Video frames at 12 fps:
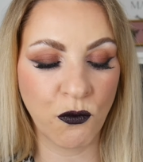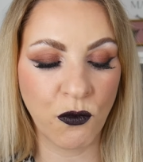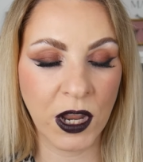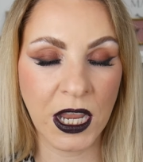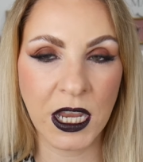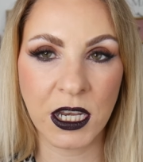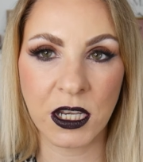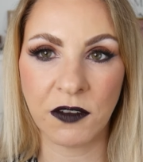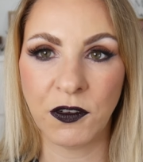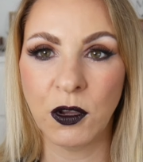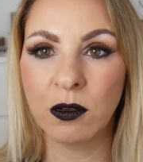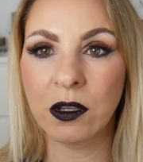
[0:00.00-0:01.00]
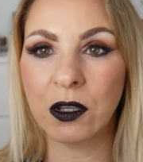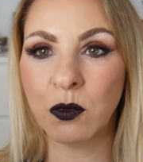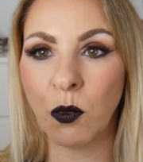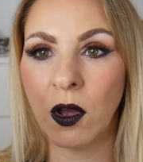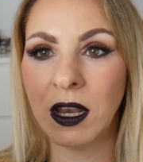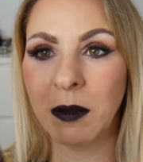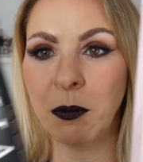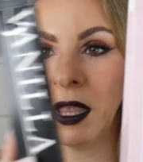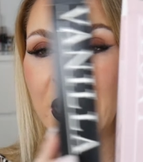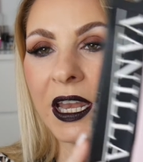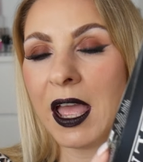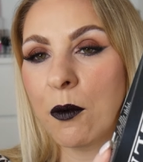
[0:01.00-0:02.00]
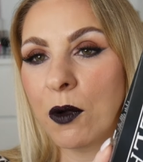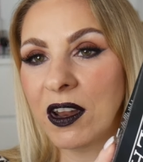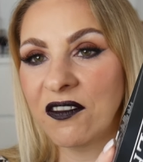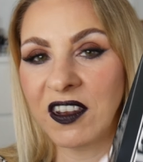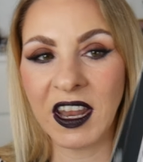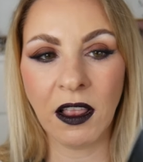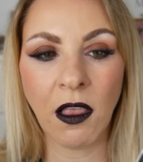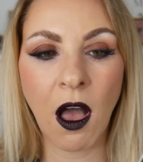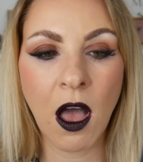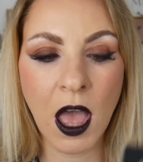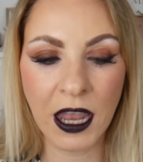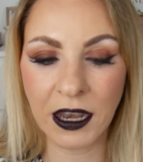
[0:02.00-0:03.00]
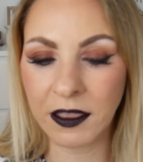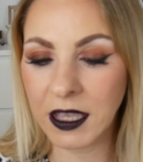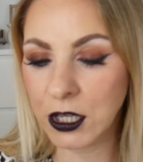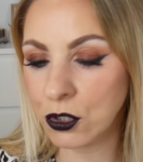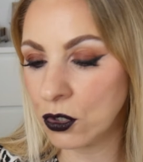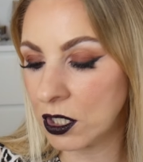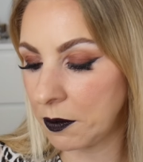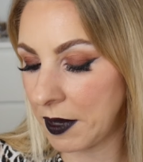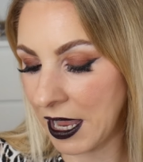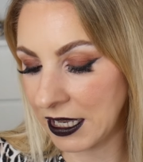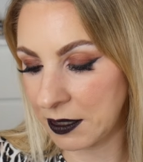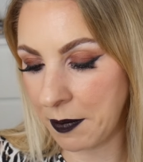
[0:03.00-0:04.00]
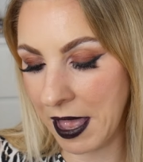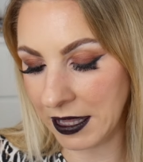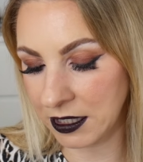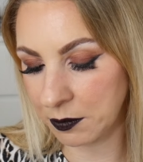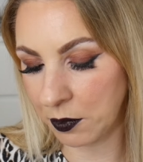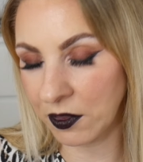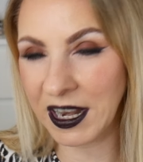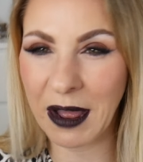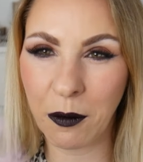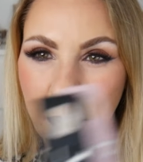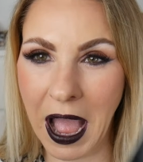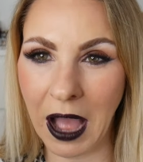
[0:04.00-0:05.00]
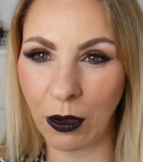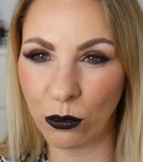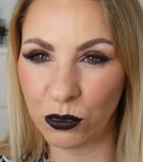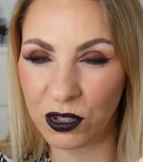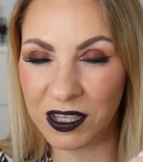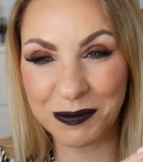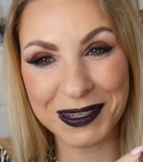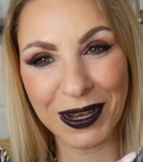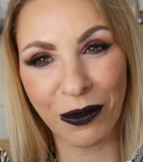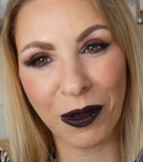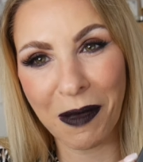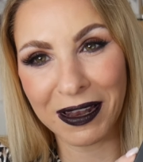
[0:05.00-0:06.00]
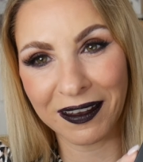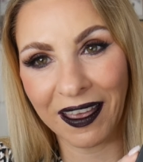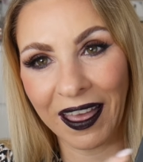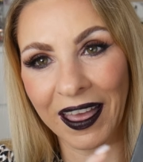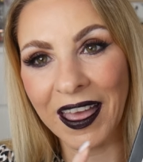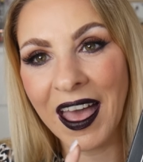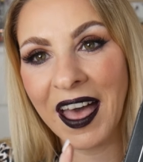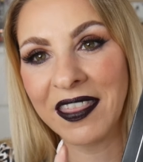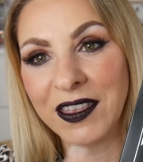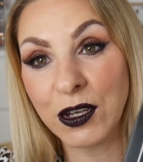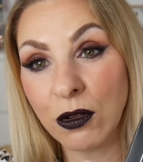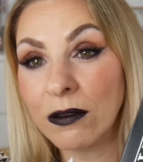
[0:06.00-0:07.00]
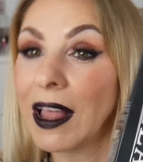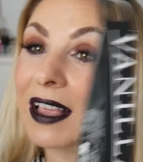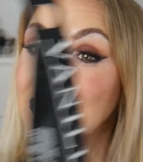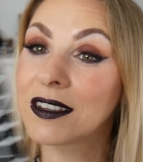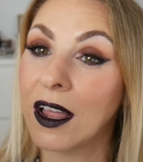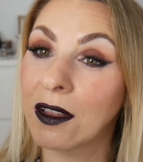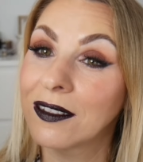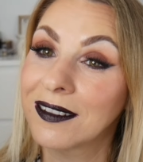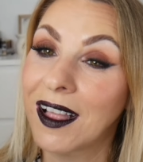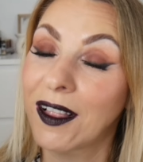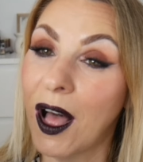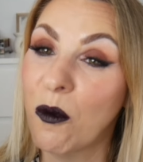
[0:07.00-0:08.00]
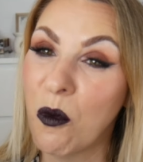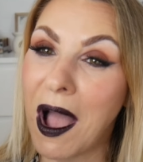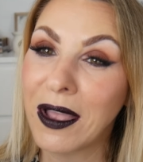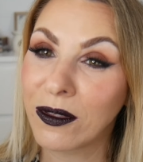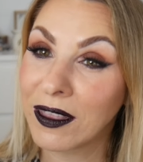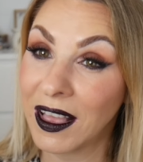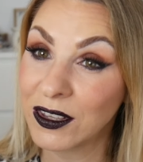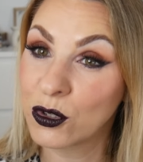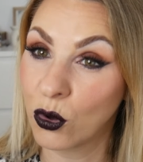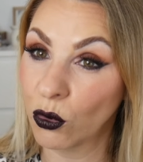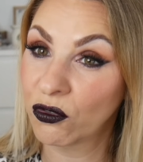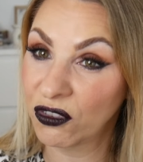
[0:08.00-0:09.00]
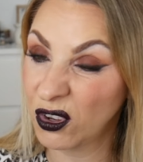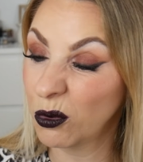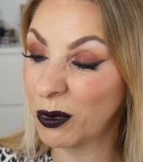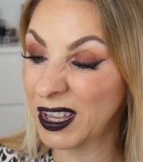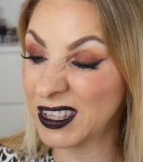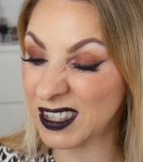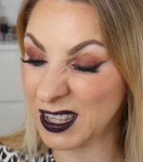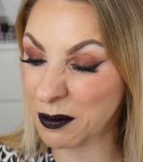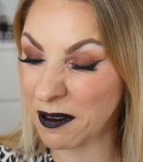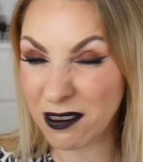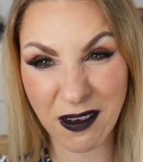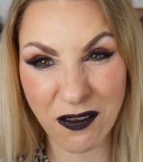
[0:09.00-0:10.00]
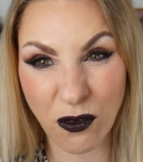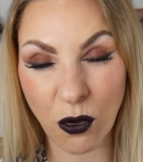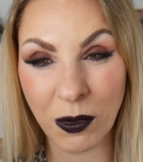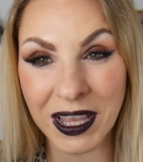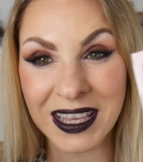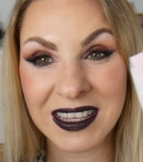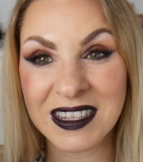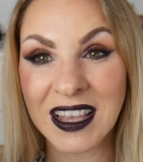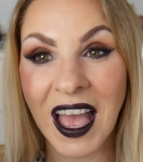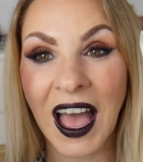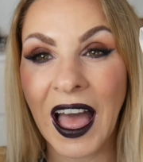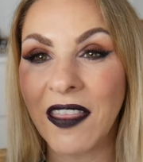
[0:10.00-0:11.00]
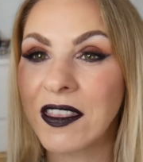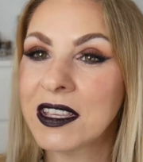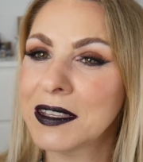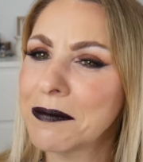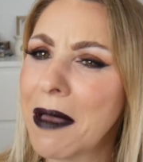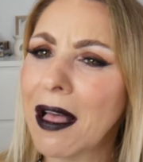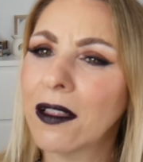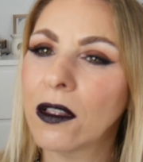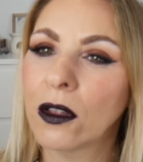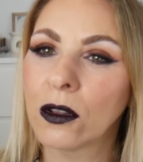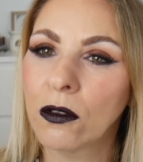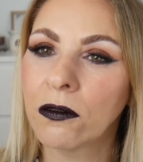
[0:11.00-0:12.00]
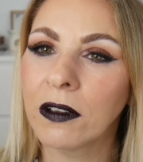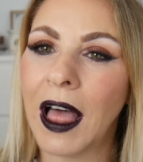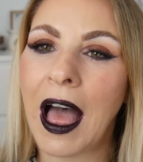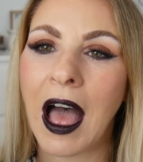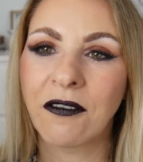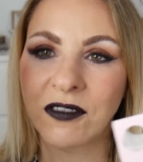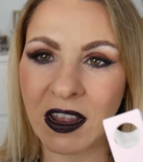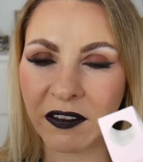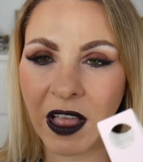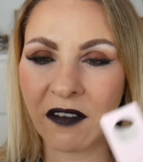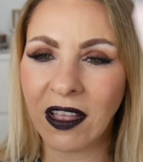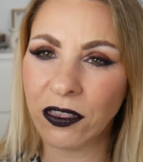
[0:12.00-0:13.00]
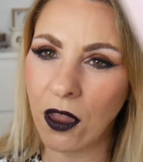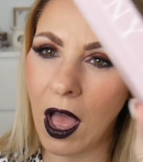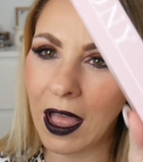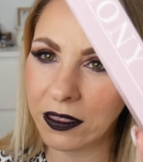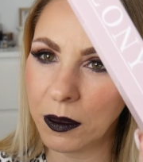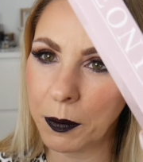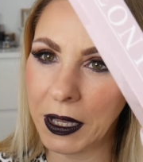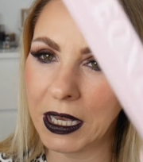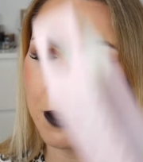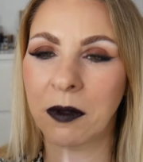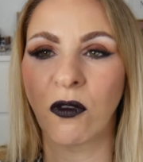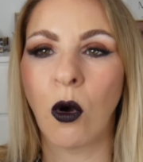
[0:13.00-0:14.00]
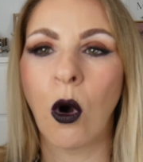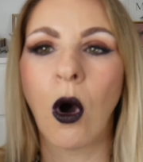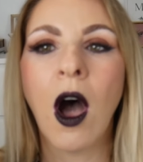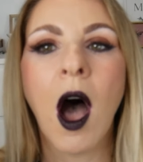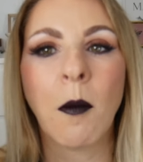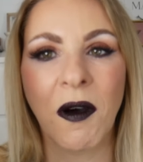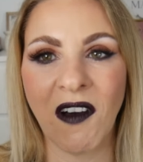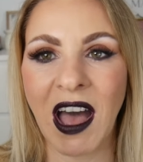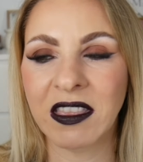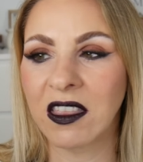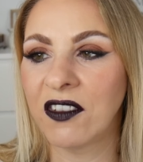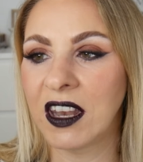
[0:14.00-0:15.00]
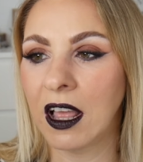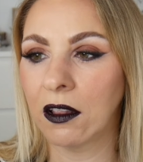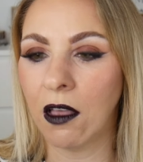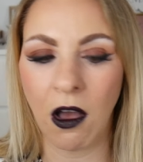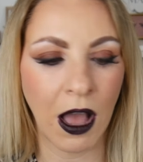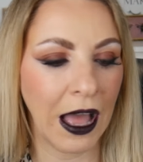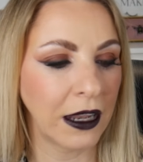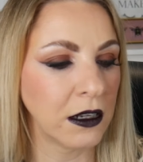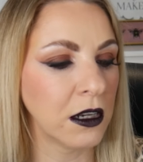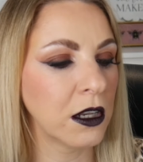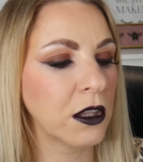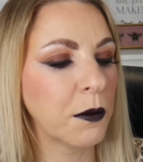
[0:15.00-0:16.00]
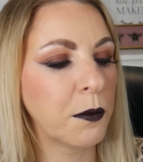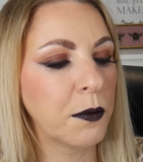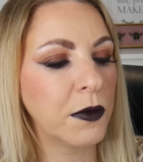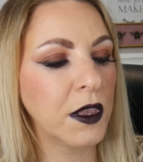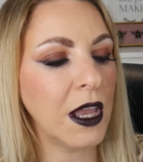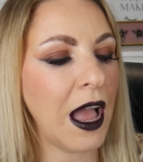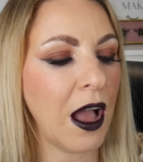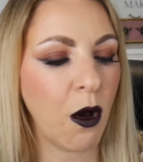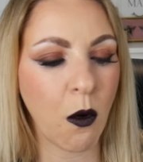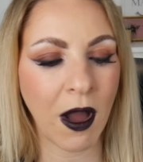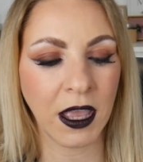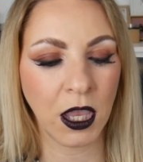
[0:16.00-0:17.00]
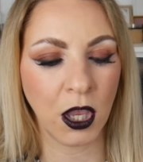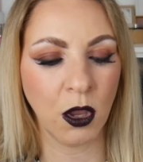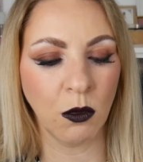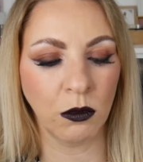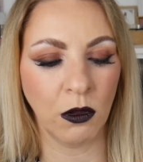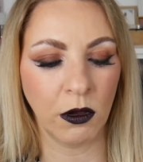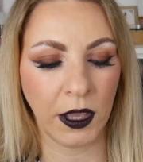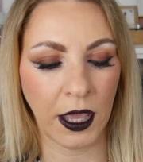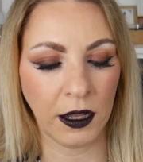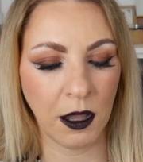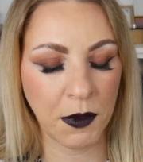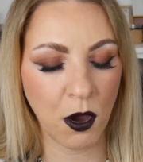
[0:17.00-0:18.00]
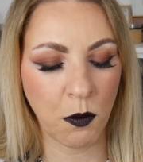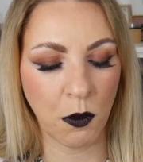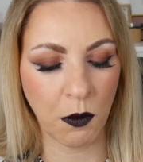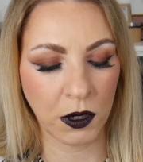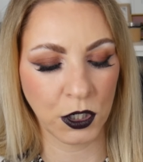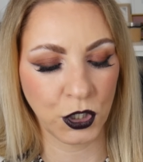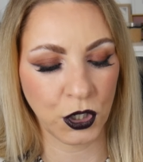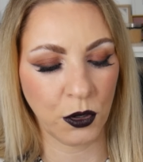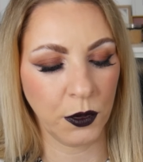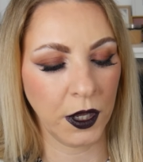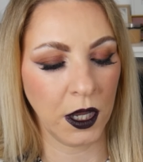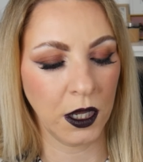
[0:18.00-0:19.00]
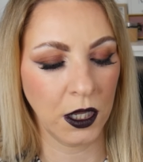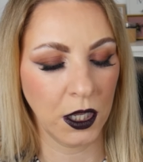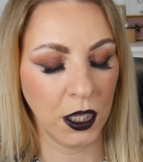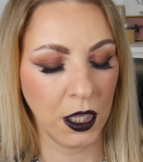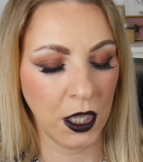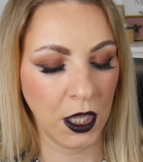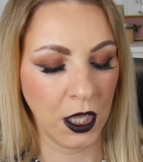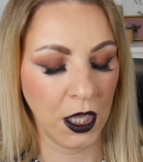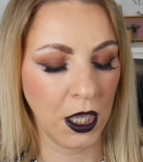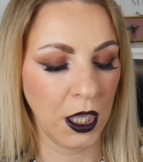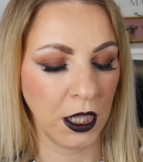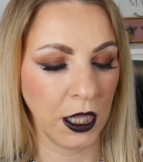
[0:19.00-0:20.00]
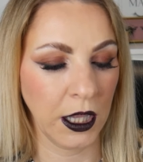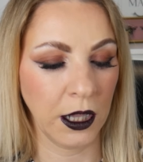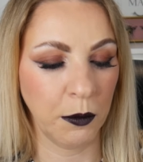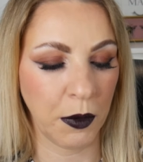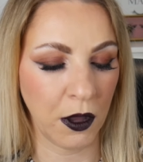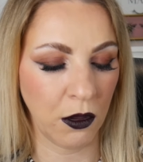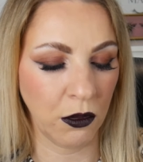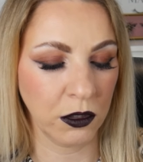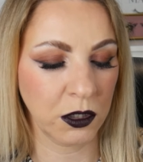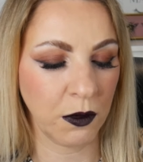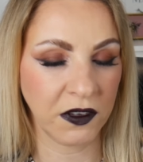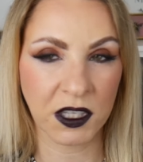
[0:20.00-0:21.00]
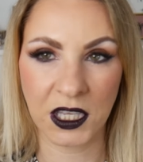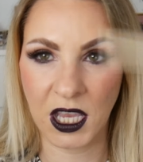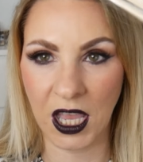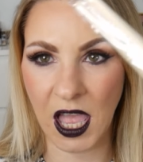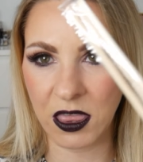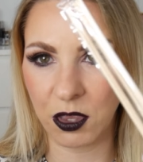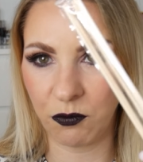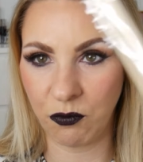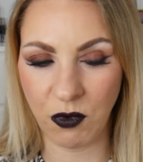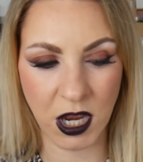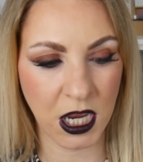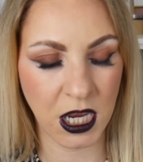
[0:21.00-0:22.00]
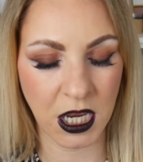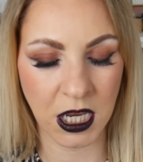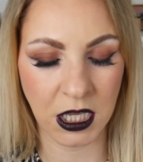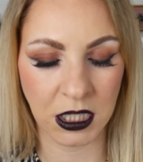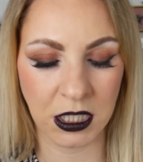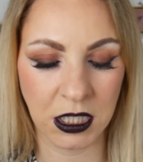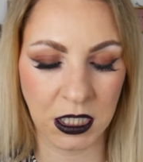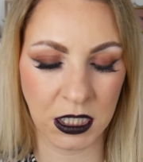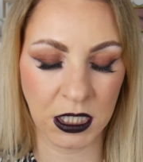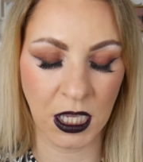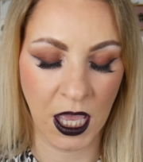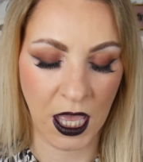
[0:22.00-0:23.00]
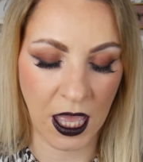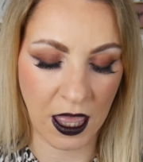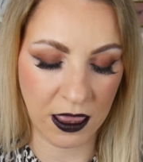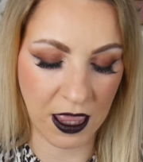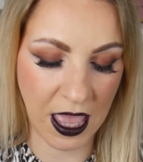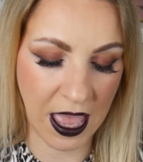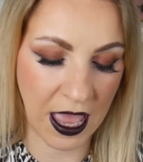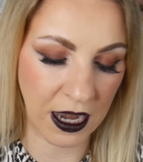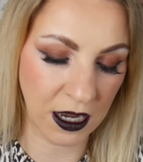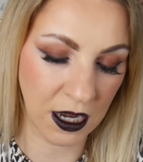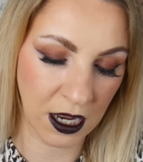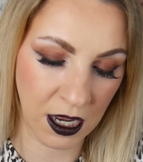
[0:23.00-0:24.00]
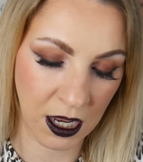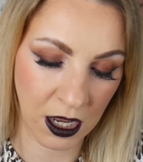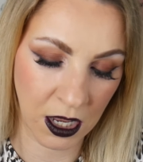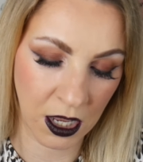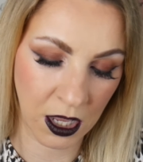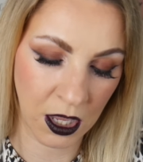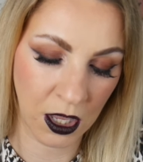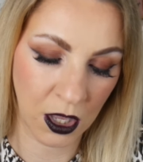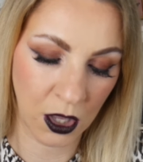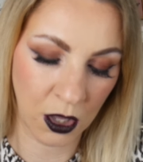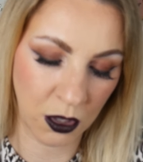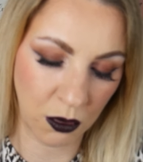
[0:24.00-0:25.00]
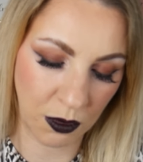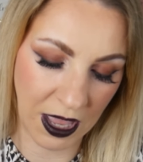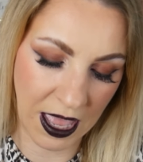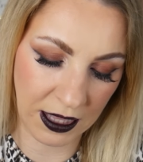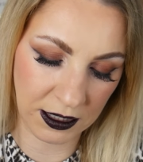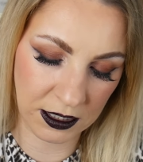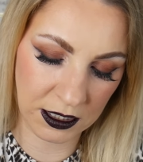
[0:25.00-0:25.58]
reed diffusers, one in peanut and one in vanilla. Now these used to be 80 pence, but they're now £1, so I'm still not mad at it. They do last a while, they last a good few weeks, last about 3-4 weeks. And they smell lovely. I've not had the peony before, but I've had the vanilla, and they are quite cute looking. Let me open one and show you. A little bottle. So obviously you get the reeds, and then you get